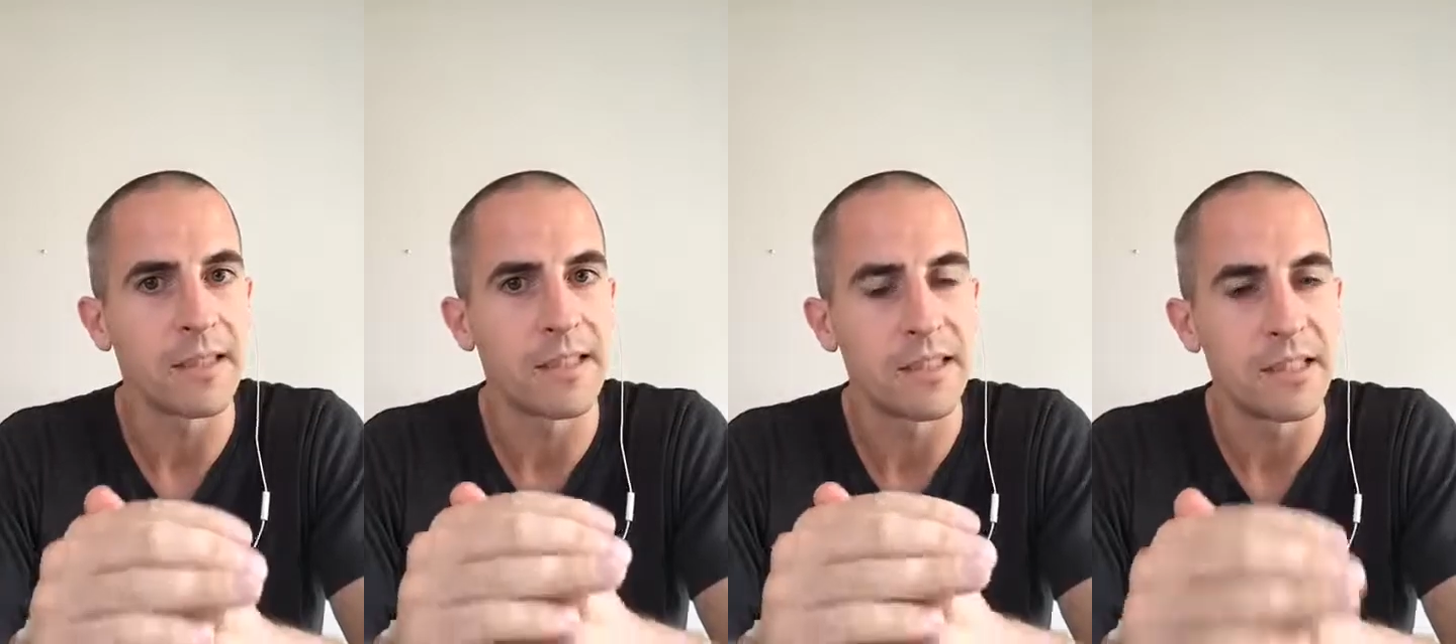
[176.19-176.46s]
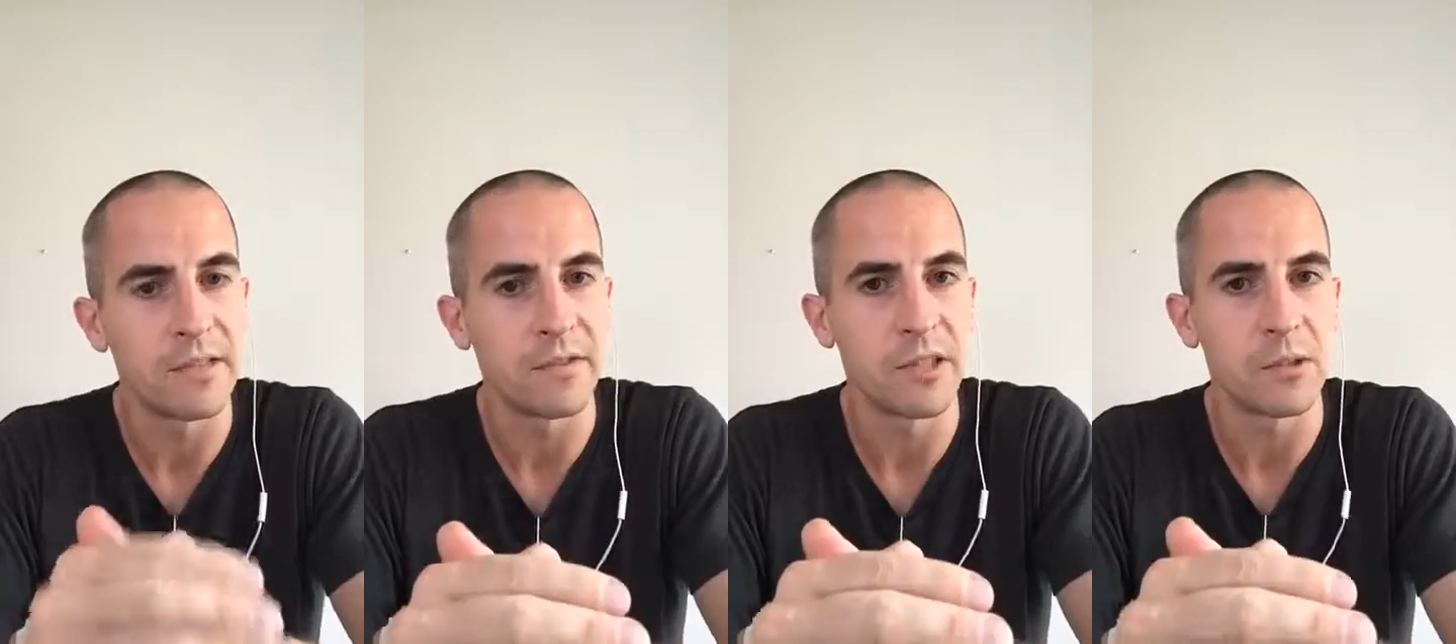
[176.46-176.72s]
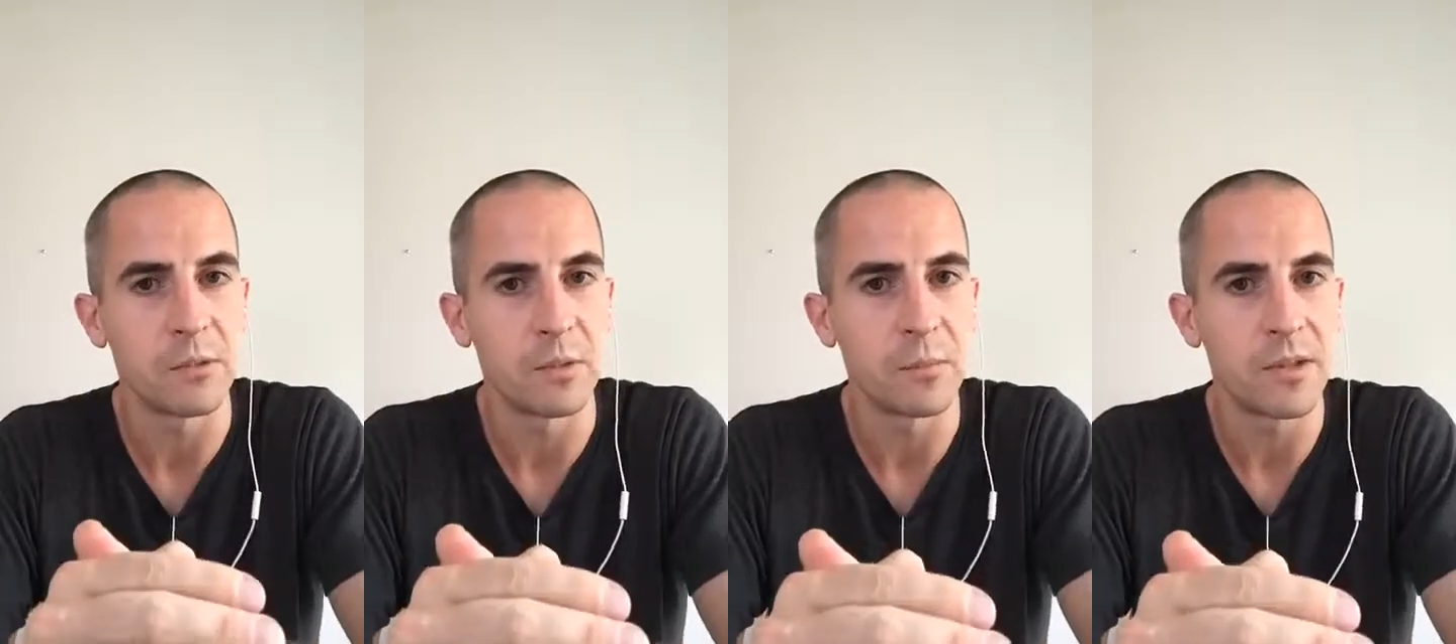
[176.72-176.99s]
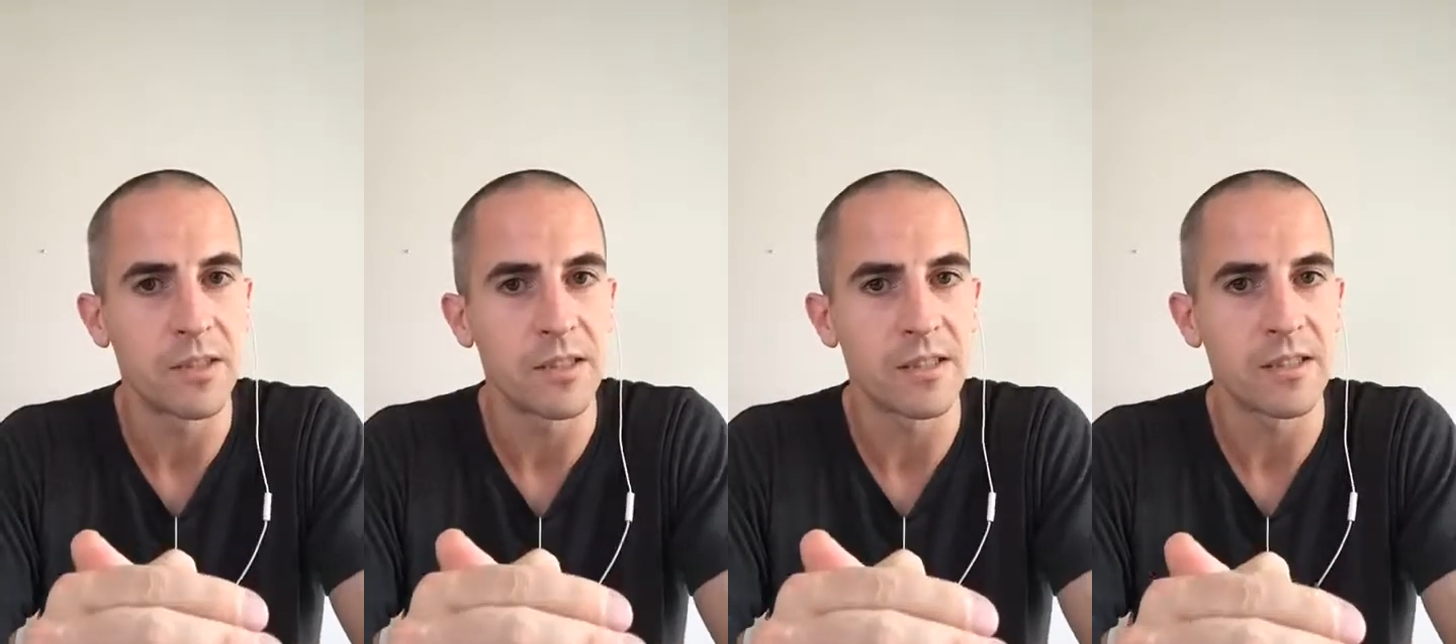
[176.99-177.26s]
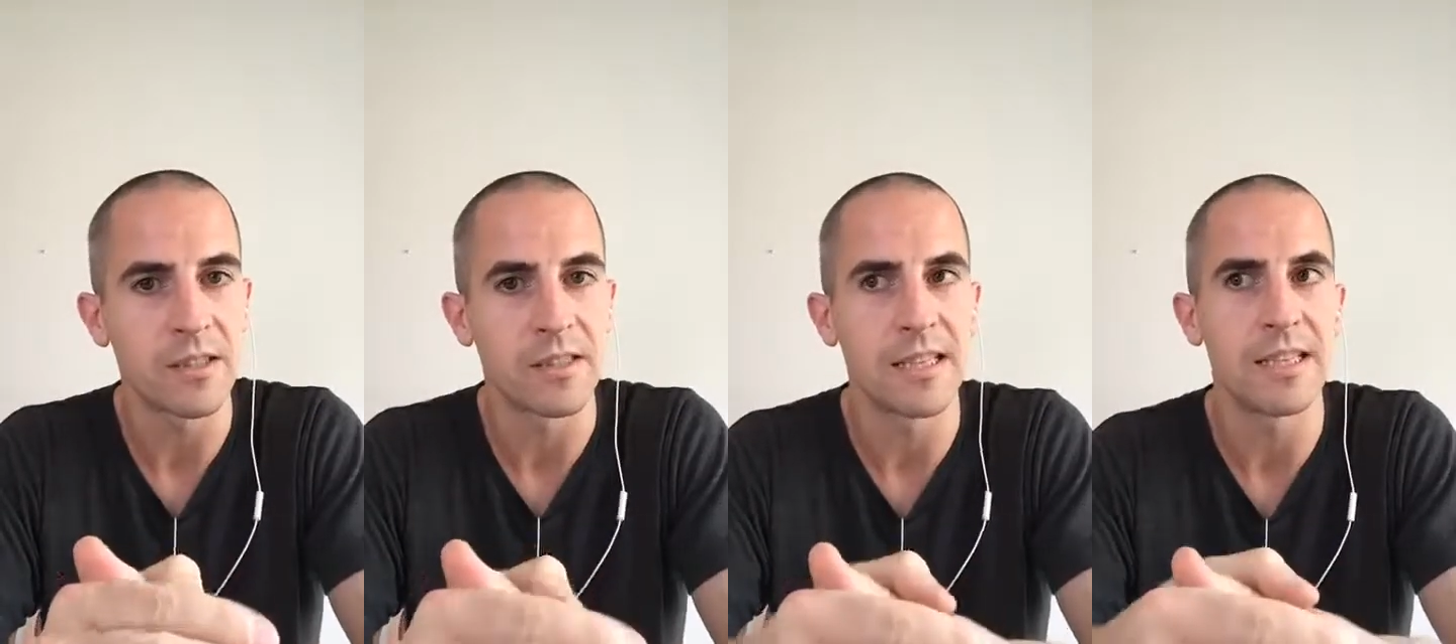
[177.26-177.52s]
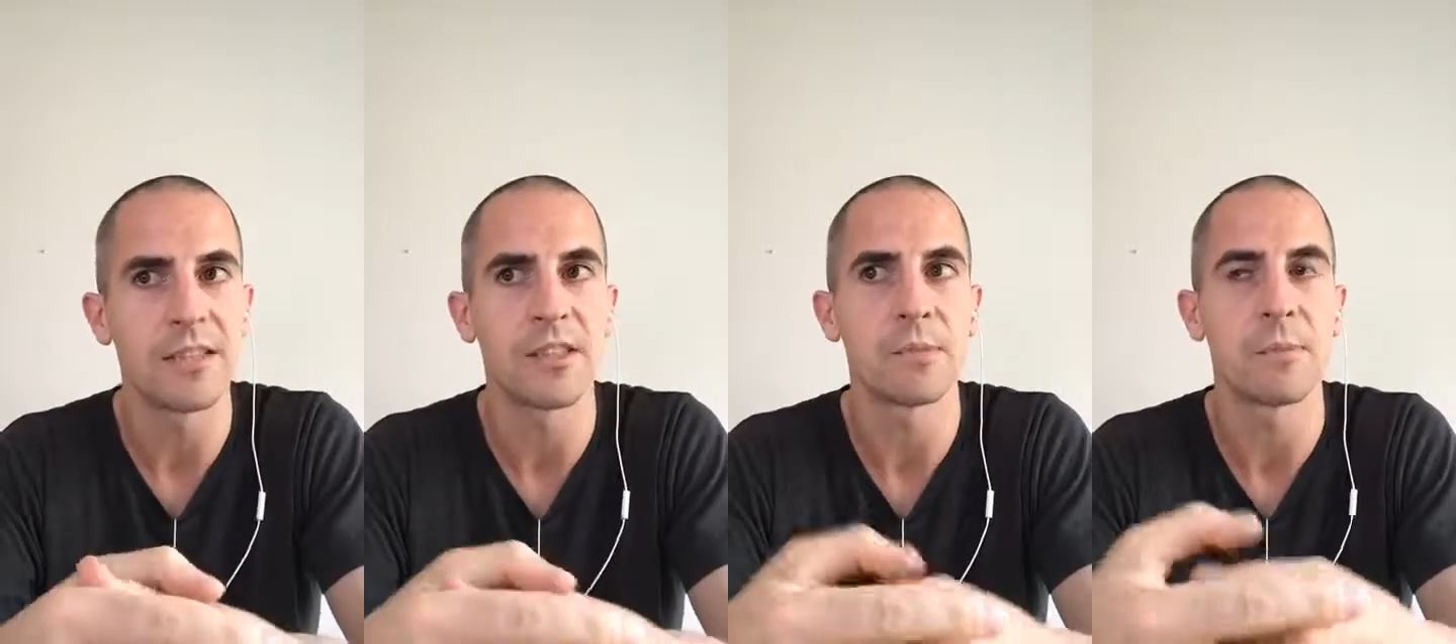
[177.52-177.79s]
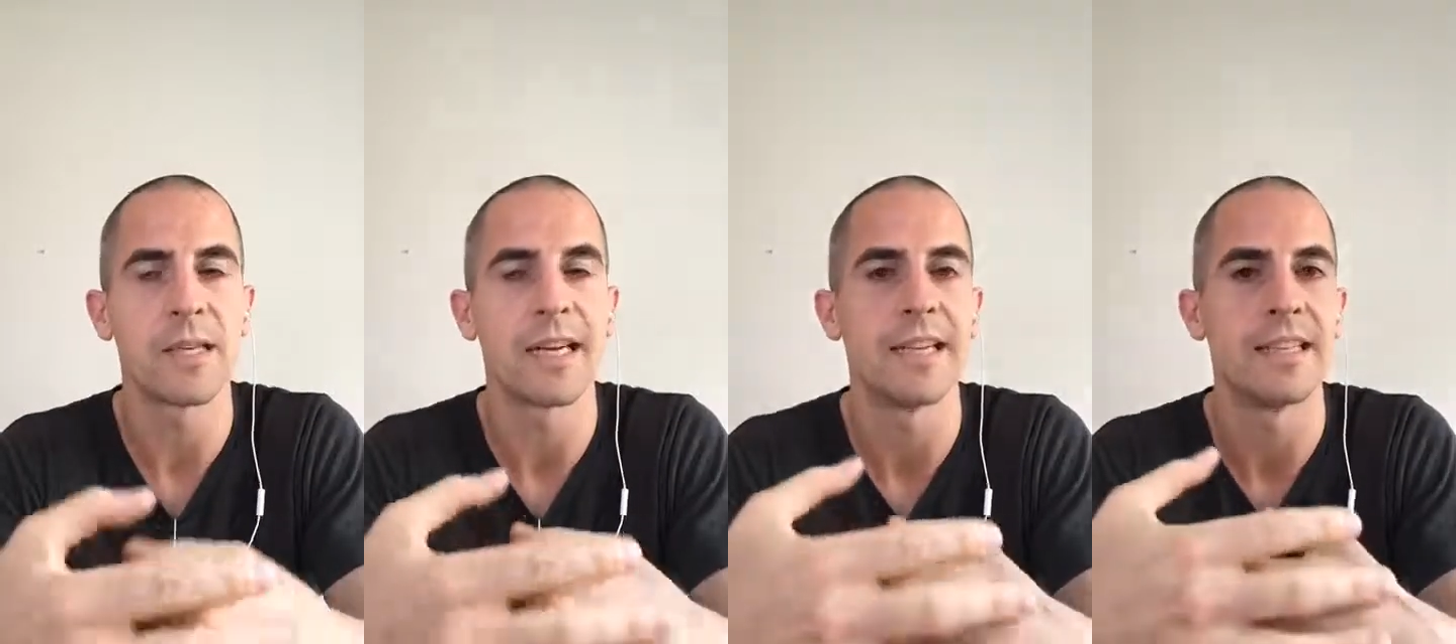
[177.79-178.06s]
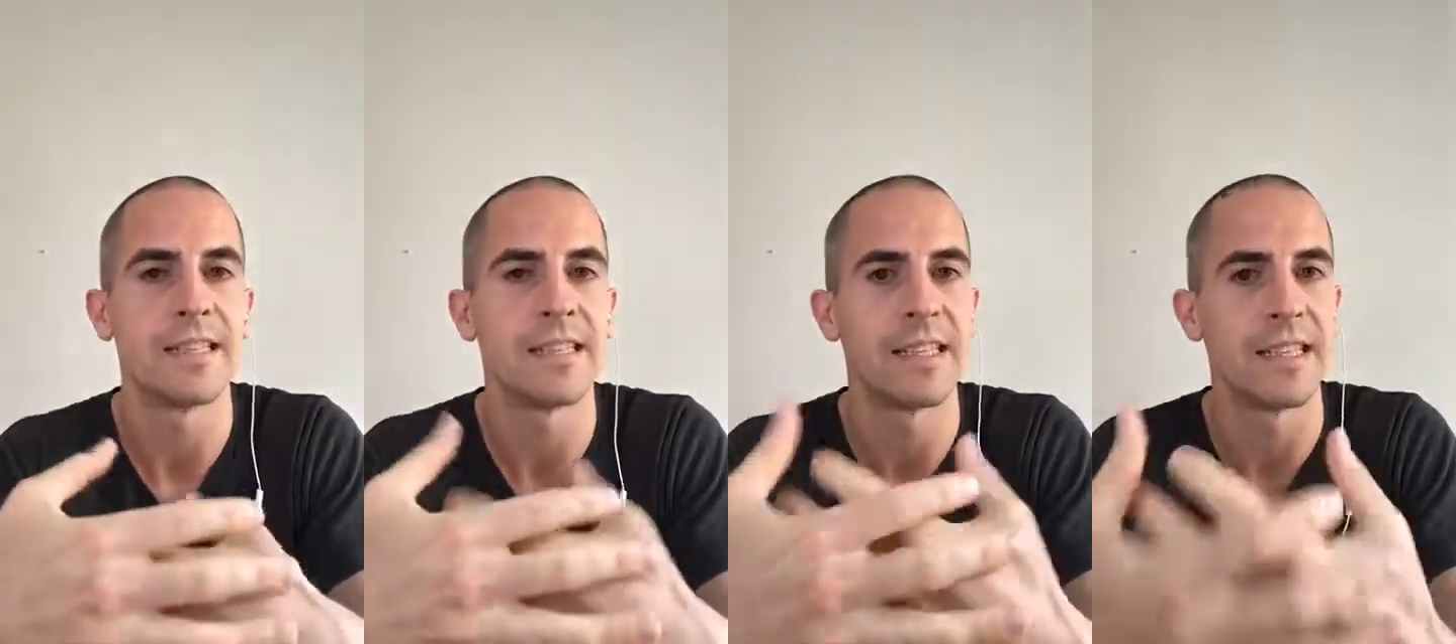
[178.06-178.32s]
individual muscles because they'll just be kind
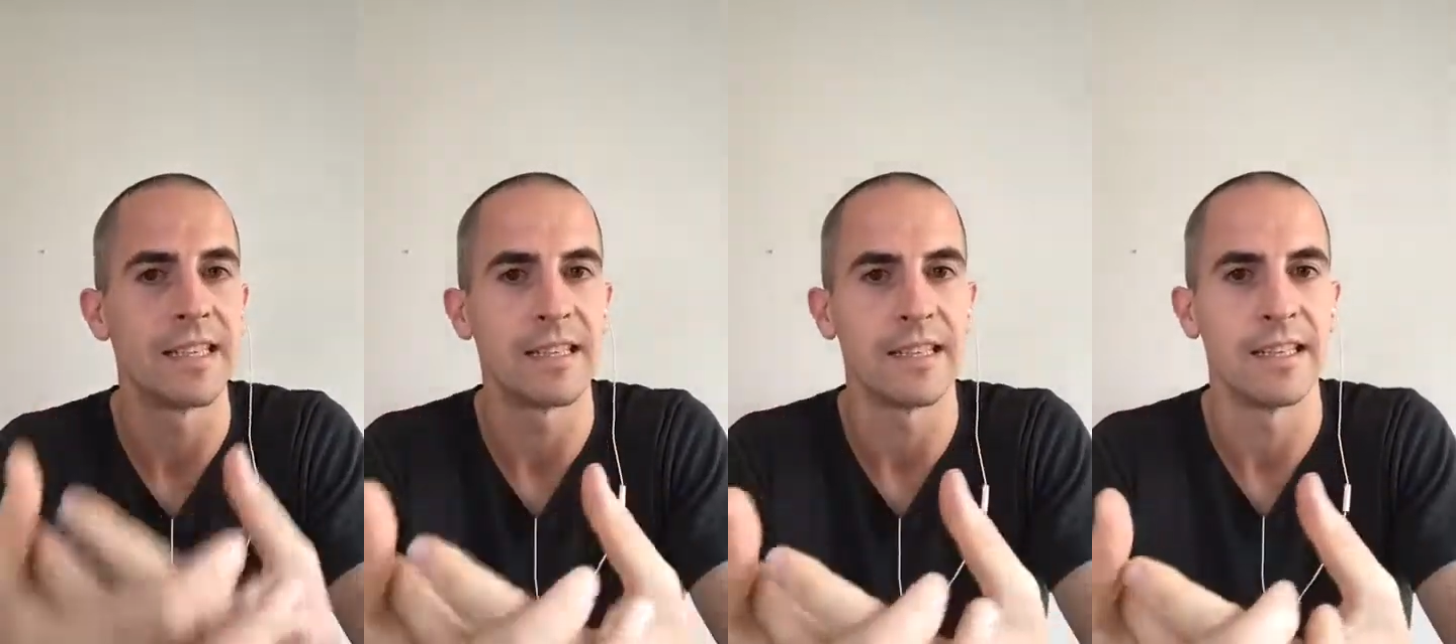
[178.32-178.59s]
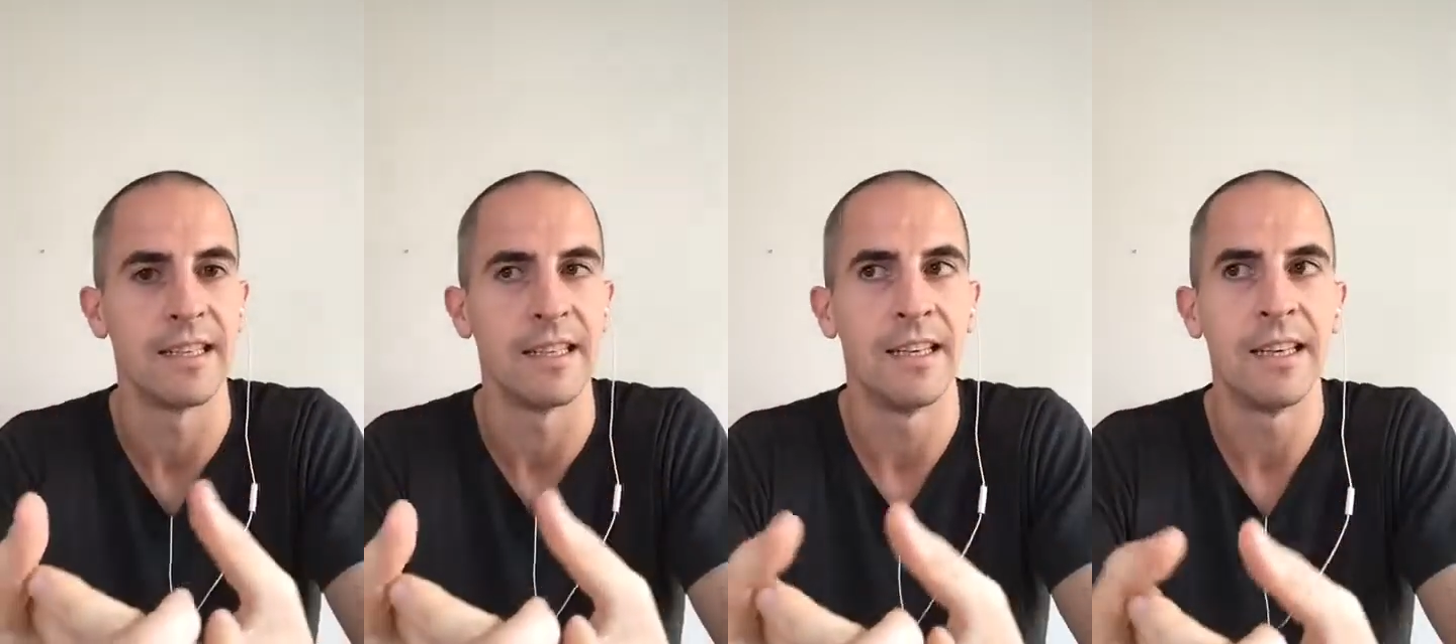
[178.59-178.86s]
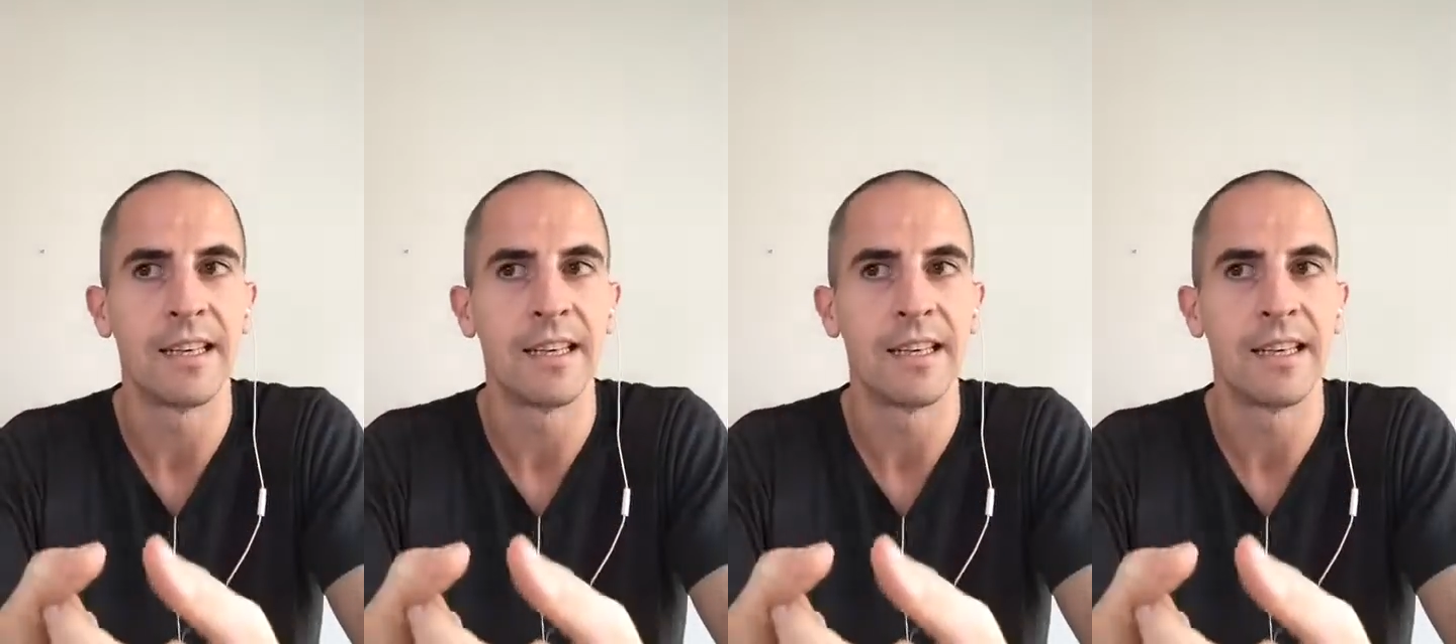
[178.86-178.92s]
of taken